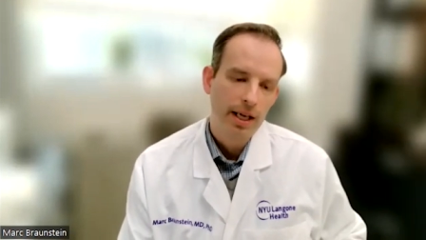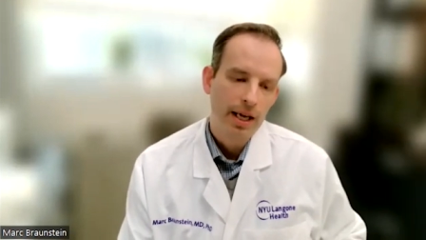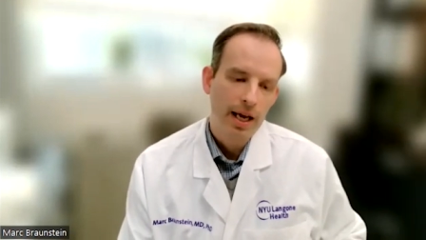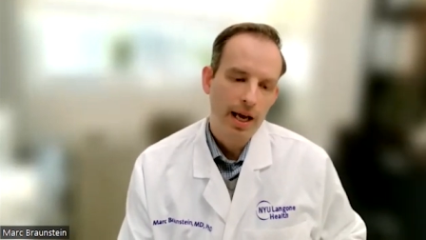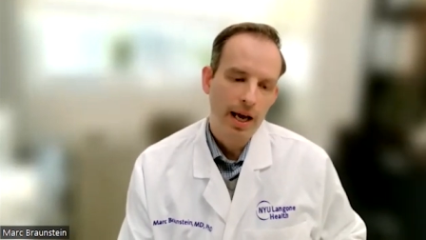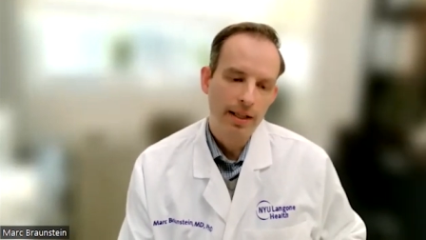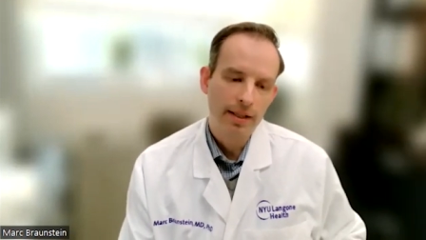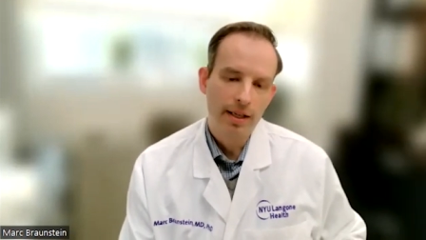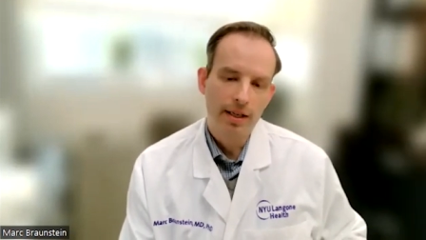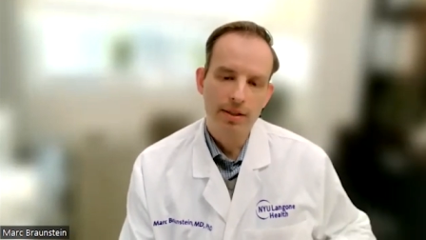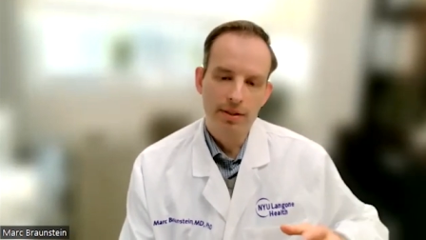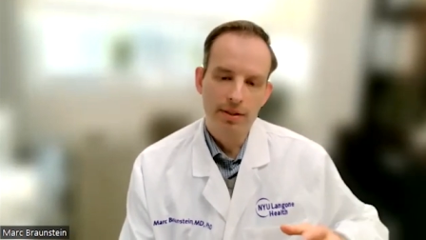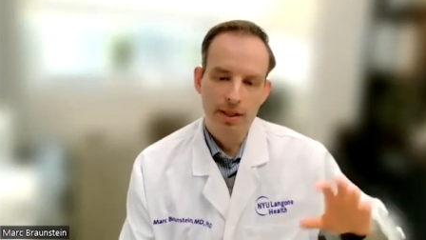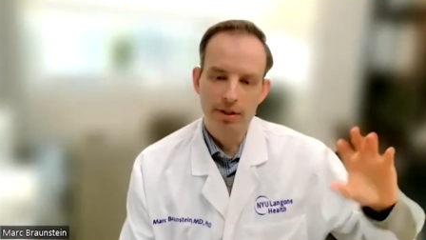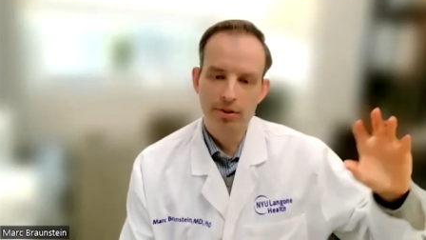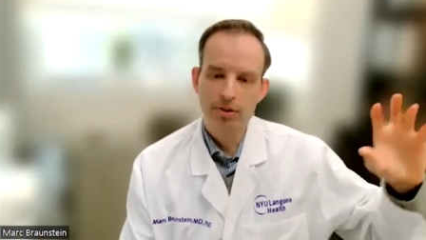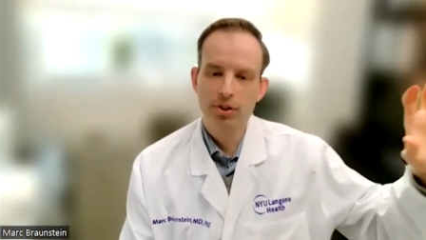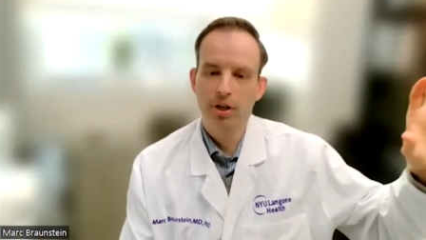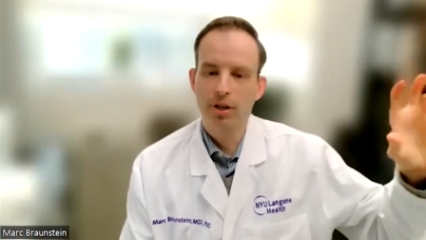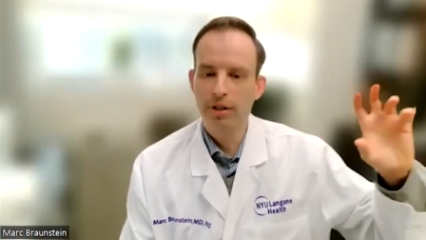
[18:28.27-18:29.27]
and then they'll
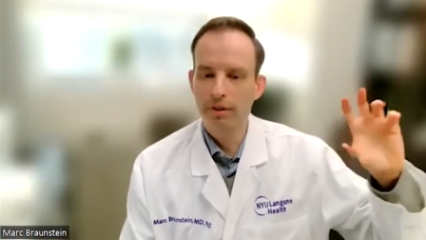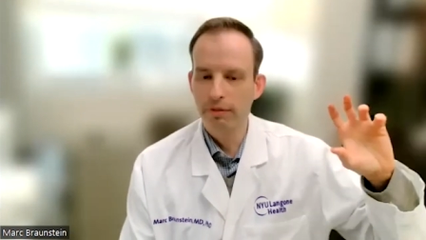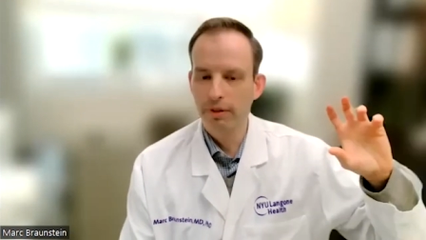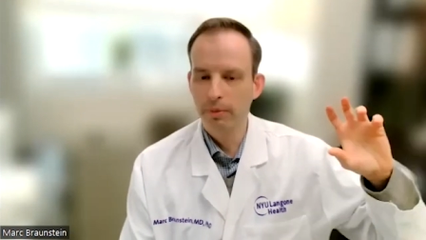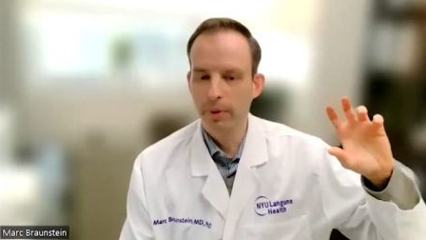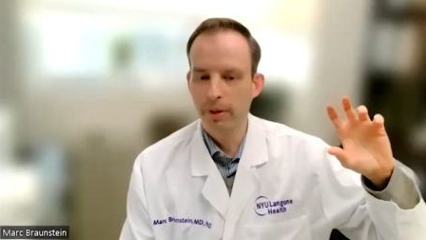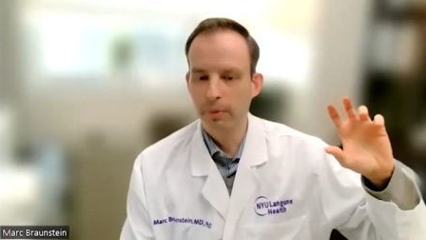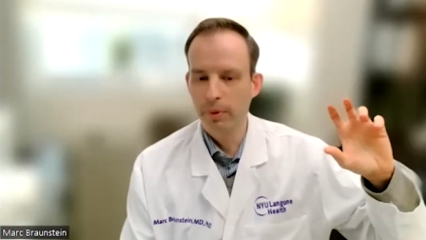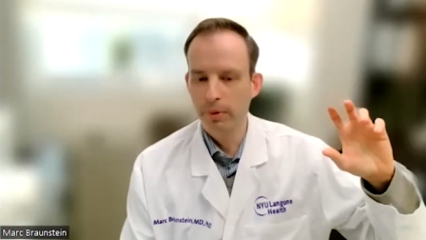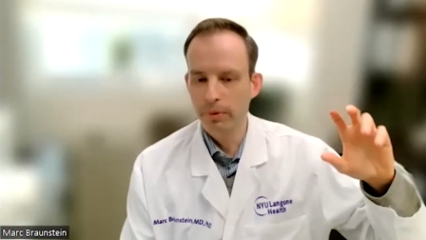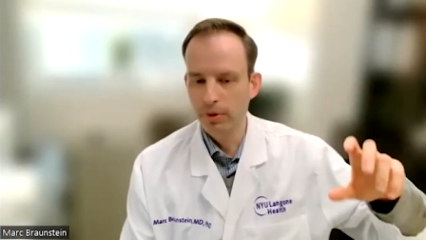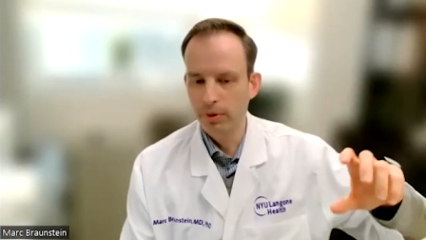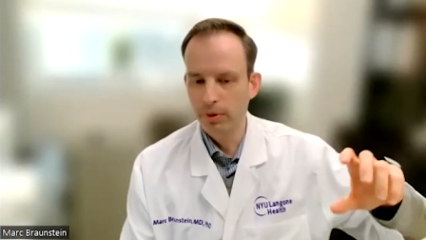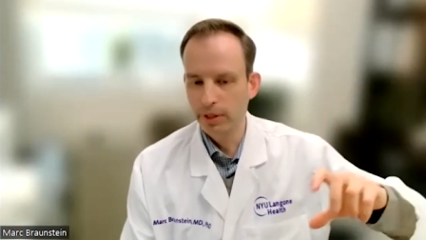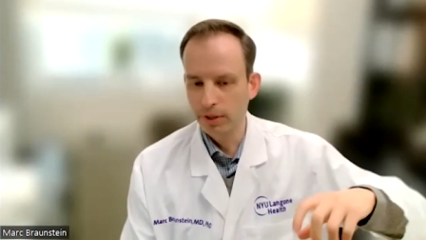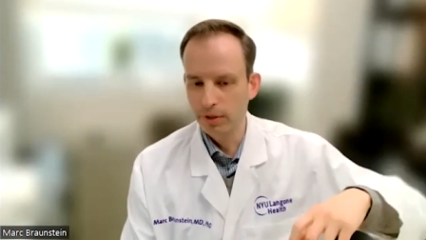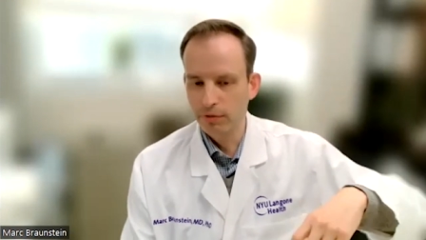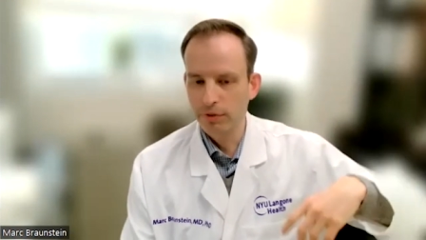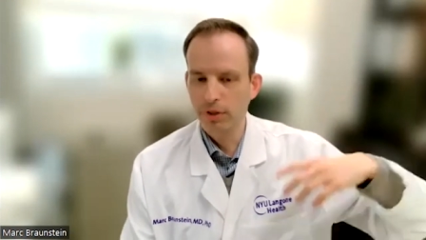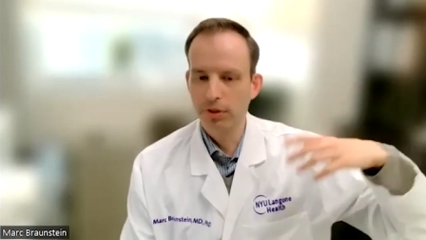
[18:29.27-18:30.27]
show, even when we were doing
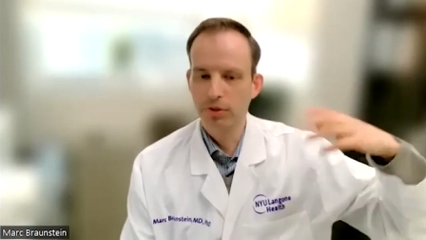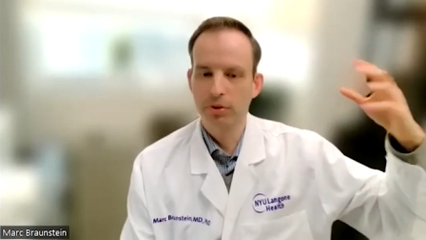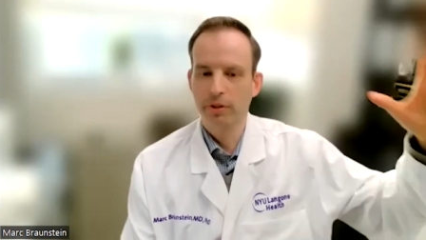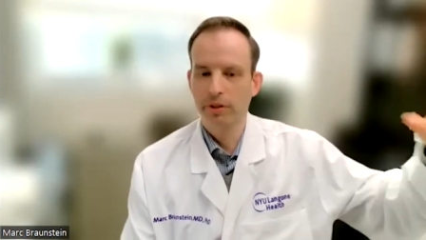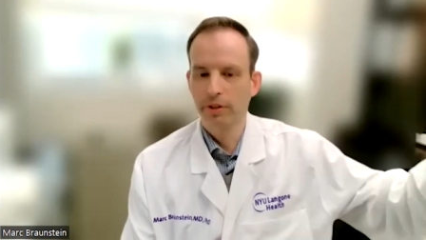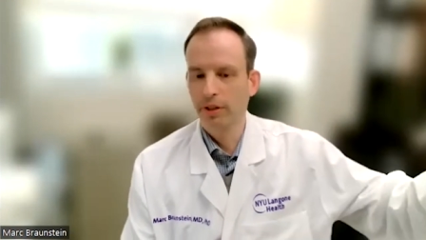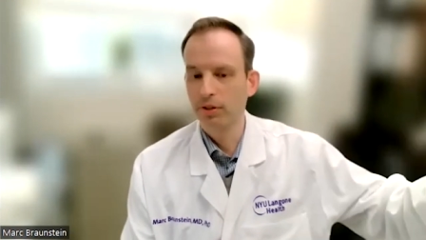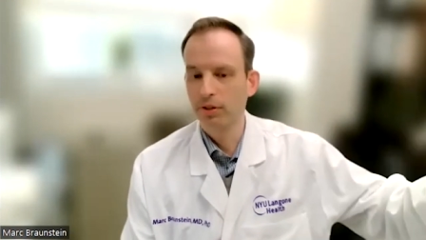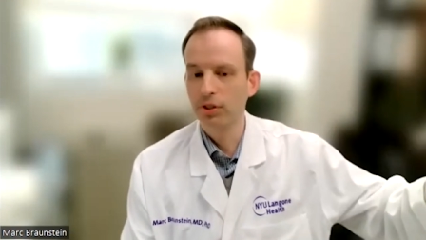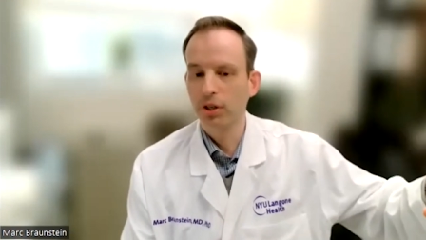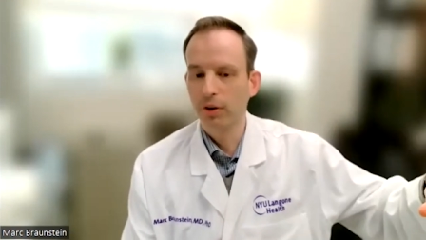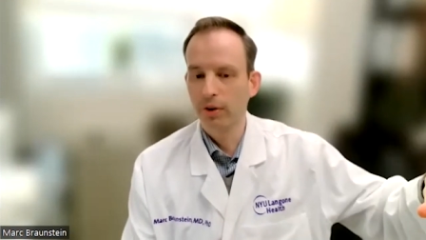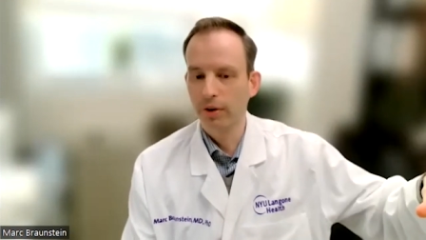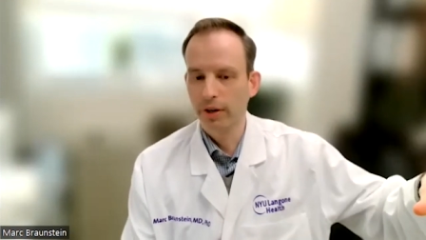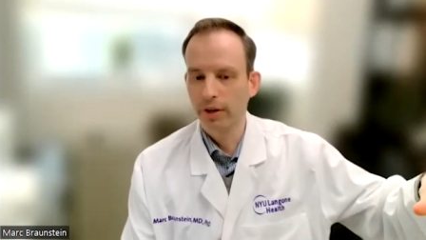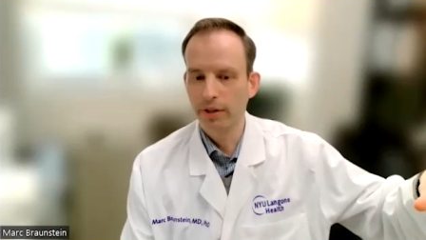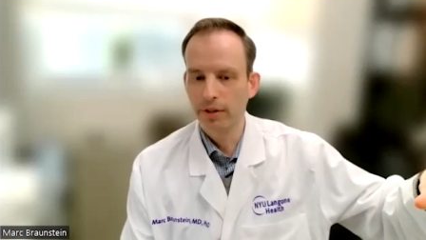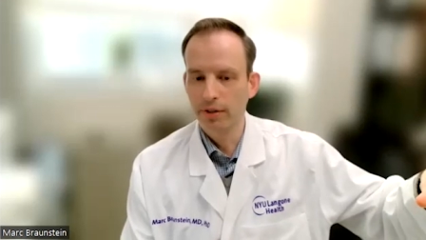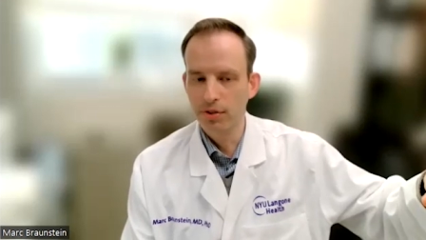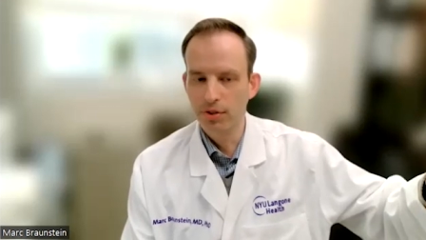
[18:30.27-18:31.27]
this virtually, they'll show it
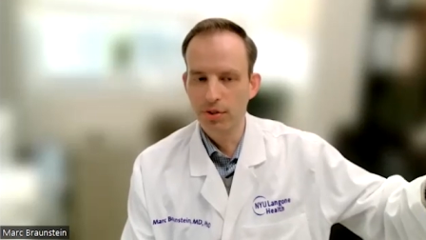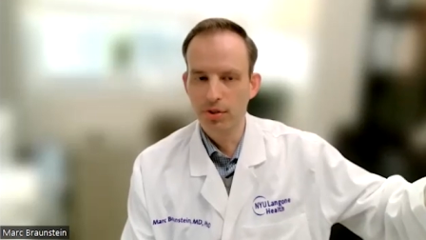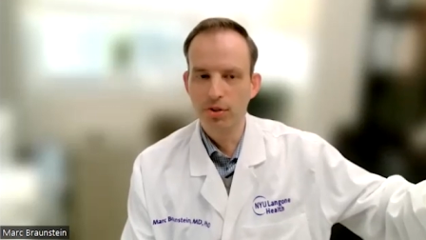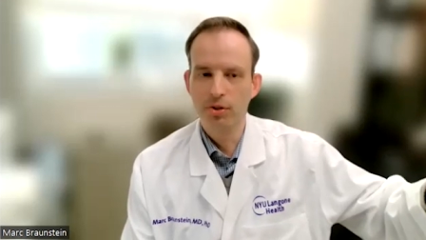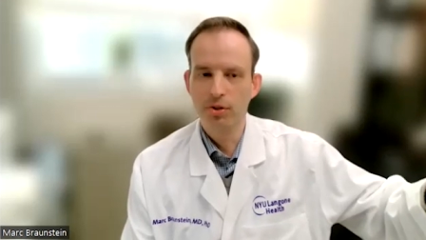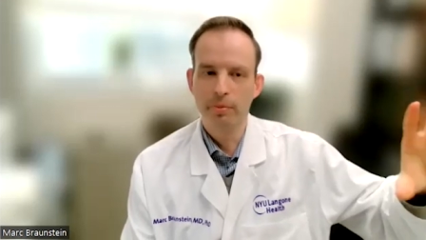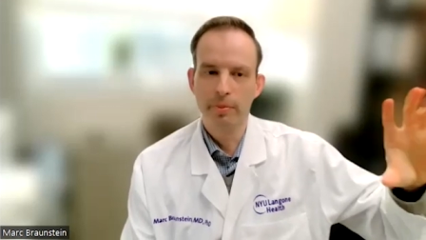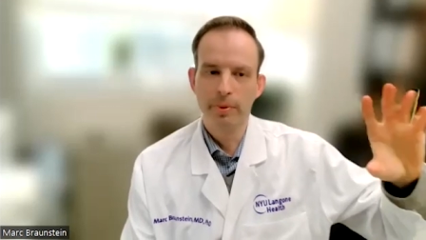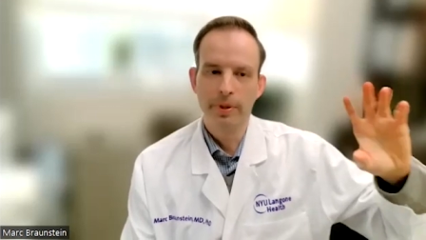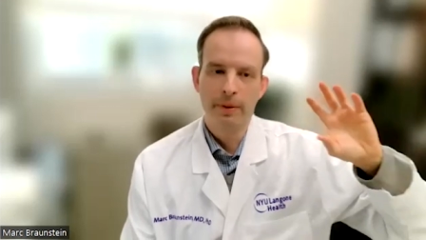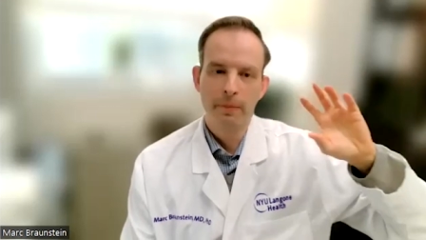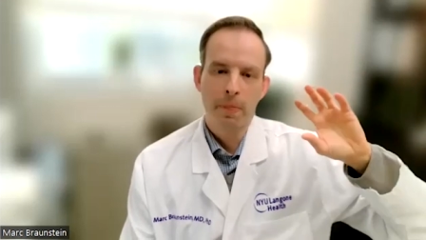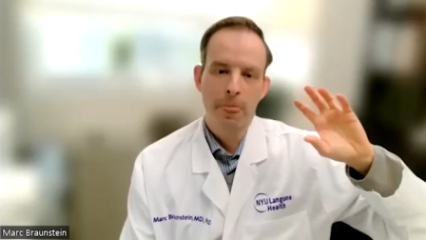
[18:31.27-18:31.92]
on the Zoom,